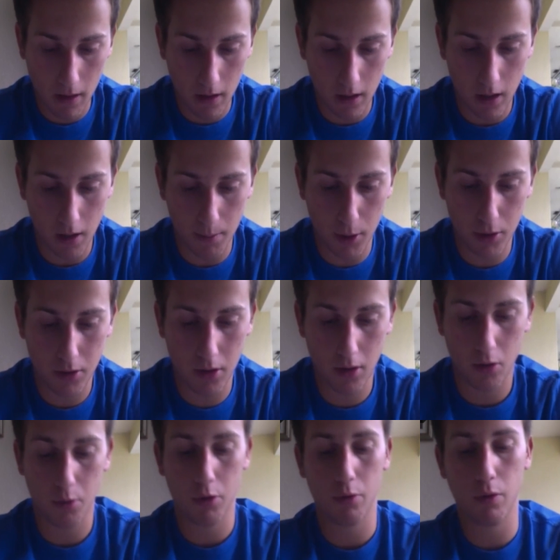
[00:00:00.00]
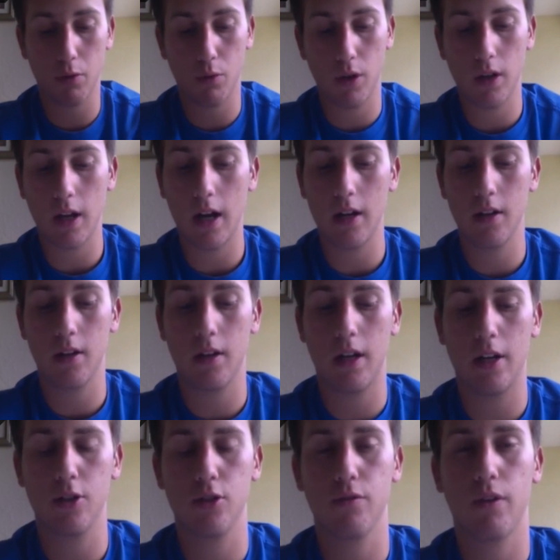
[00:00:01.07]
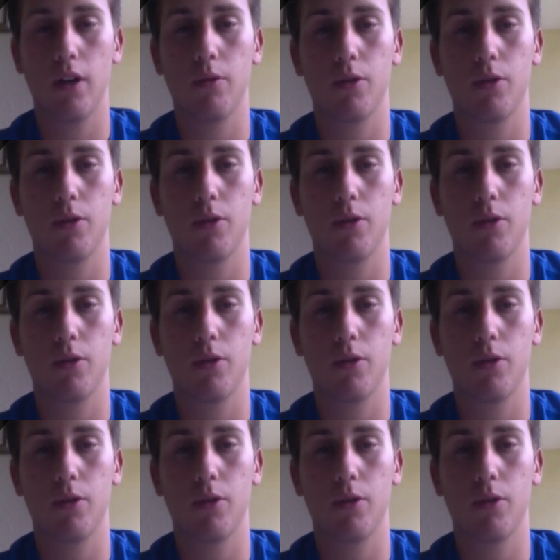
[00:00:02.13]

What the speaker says: Mojo331, how did you find